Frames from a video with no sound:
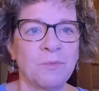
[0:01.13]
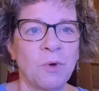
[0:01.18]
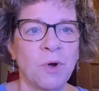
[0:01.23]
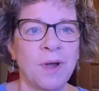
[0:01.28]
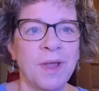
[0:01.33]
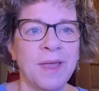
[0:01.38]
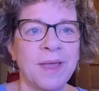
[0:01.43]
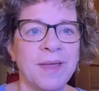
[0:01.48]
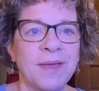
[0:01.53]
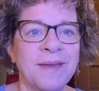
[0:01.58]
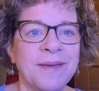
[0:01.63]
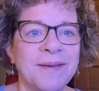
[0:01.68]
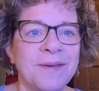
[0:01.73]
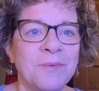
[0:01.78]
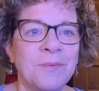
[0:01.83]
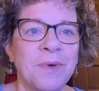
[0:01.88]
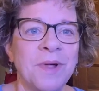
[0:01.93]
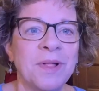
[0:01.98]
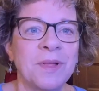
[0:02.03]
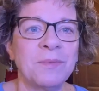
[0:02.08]
Good morning.
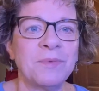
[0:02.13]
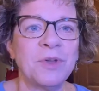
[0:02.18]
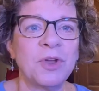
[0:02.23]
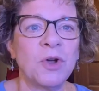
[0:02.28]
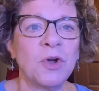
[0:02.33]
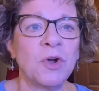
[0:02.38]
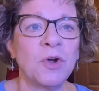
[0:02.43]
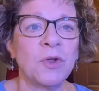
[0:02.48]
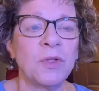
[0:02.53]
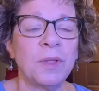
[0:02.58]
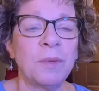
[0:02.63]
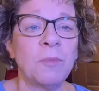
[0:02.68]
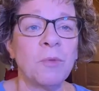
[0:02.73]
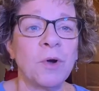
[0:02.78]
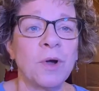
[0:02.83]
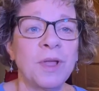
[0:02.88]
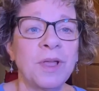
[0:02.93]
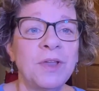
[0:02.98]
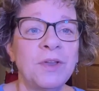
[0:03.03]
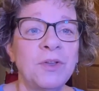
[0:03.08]
Welcome to your early
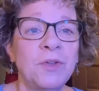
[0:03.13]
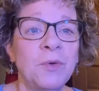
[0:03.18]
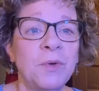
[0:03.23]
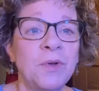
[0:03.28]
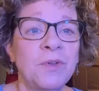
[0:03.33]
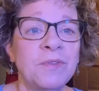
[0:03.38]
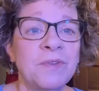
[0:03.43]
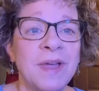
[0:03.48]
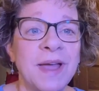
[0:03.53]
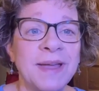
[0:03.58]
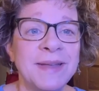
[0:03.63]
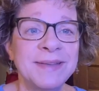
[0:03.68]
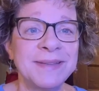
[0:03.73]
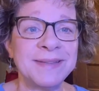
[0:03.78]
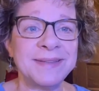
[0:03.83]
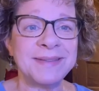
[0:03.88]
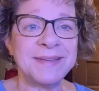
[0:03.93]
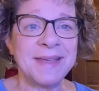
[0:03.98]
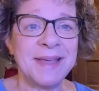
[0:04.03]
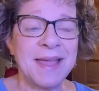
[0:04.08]
morning intuitive
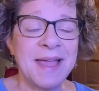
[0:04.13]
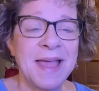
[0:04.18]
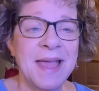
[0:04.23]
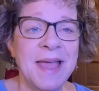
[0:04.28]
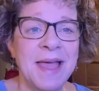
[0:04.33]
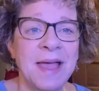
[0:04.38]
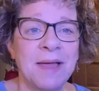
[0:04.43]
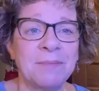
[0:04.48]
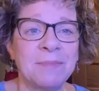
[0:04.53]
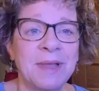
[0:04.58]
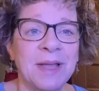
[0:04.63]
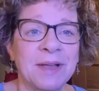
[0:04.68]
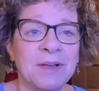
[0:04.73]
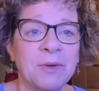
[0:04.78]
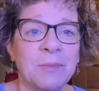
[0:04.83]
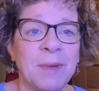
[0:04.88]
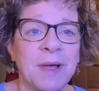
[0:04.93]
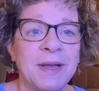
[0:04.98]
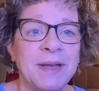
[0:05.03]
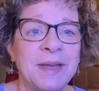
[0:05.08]
guidance. I'm
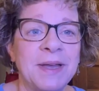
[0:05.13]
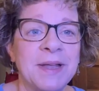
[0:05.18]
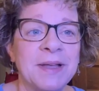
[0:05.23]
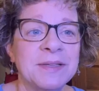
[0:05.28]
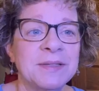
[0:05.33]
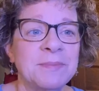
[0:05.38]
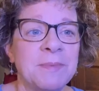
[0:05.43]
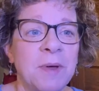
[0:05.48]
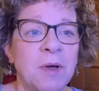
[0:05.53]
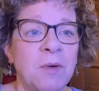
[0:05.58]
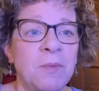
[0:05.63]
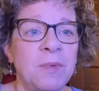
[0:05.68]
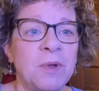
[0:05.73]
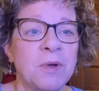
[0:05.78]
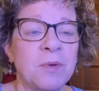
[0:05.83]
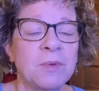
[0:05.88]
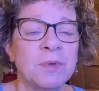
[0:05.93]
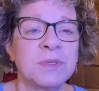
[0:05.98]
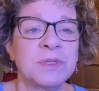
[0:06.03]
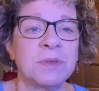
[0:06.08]
Dr. Bonnie Nussbaum
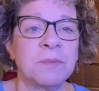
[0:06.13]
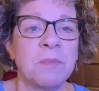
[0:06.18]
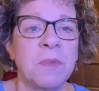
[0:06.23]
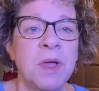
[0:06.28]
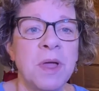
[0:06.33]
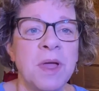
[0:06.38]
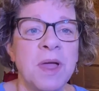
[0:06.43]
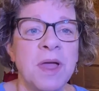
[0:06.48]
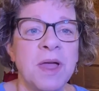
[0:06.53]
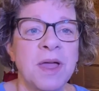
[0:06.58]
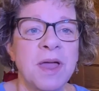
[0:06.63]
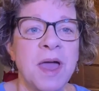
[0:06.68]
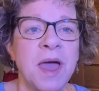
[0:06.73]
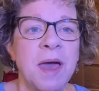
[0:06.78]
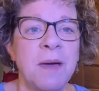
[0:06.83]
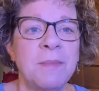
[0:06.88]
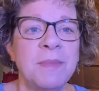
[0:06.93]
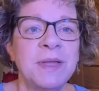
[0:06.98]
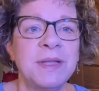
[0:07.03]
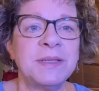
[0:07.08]
here with some
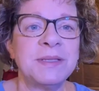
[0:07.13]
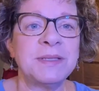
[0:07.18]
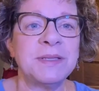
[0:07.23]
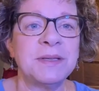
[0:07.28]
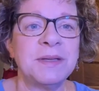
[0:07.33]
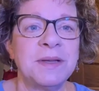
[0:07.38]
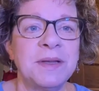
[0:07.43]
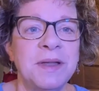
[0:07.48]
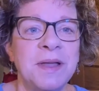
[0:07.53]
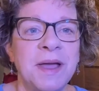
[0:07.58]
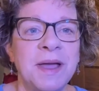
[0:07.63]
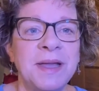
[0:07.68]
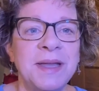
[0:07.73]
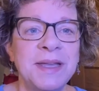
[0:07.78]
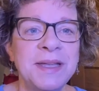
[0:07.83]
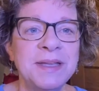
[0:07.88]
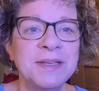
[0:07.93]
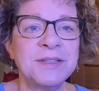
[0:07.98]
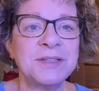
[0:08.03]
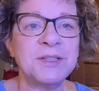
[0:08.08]
comments and
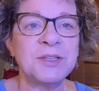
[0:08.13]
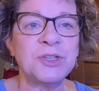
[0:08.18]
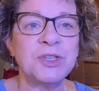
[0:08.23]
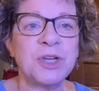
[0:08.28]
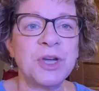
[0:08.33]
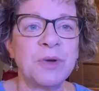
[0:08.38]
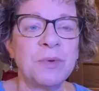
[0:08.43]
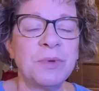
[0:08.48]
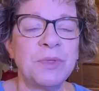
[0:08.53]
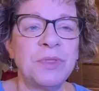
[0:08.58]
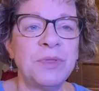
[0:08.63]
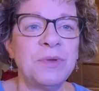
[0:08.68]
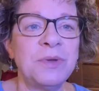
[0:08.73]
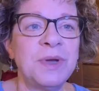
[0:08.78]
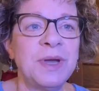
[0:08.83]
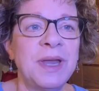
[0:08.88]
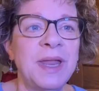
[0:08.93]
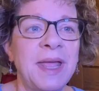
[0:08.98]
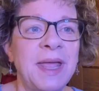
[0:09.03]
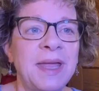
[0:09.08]
ideas to share with you
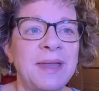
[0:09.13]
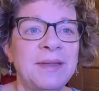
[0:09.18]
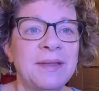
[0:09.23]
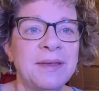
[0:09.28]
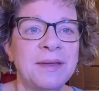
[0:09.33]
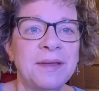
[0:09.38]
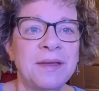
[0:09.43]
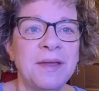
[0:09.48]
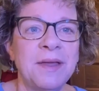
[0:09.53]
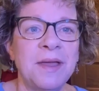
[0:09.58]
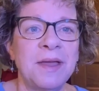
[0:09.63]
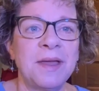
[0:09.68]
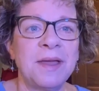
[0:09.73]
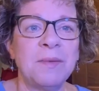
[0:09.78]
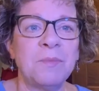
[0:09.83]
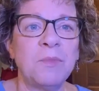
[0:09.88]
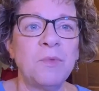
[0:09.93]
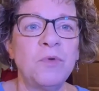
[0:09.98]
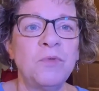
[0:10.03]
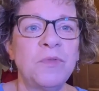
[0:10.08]
today to
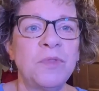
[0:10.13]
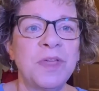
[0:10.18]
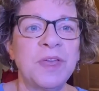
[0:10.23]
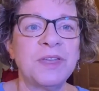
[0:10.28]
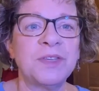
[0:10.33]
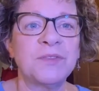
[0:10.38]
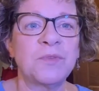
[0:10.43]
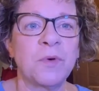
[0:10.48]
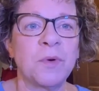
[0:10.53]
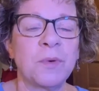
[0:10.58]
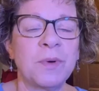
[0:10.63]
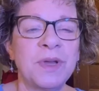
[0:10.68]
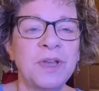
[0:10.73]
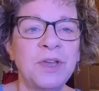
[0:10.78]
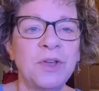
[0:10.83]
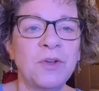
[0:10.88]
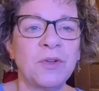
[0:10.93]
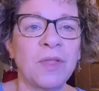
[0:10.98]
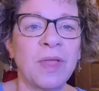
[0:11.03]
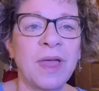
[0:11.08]
move things forward
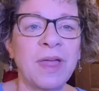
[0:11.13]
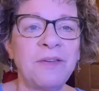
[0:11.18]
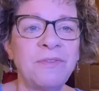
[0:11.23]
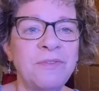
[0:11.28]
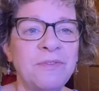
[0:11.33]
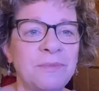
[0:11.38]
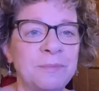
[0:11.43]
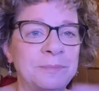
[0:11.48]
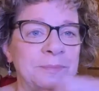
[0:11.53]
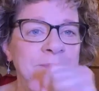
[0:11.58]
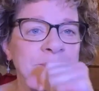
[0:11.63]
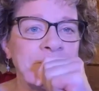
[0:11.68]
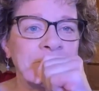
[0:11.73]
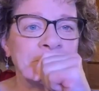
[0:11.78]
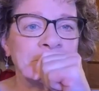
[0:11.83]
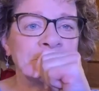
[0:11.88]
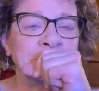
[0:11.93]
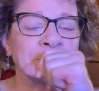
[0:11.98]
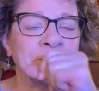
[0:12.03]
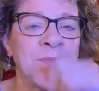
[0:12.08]
in your life.
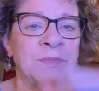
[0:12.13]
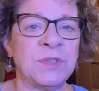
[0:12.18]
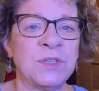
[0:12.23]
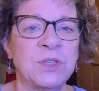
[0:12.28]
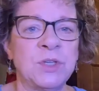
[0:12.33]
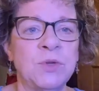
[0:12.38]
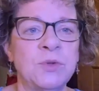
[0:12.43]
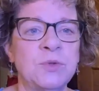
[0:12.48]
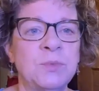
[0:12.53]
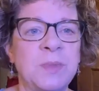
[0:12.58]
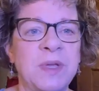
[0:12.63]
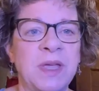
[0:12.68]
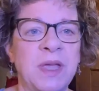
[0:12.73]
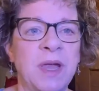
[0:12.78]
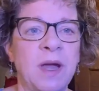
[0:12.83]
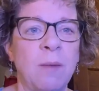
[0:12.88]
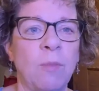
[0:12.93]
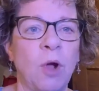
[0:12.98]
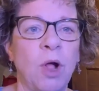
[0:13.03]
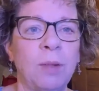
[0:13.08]
Excuse me,
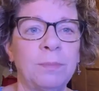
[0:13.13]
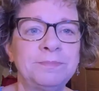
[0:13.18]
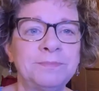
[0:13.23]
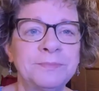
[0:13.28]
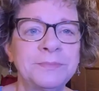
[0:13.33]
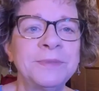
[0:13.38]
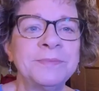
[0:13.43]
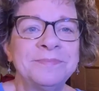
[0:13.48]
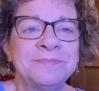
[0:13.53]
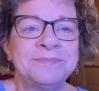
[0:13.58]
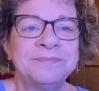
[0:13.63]
hairball.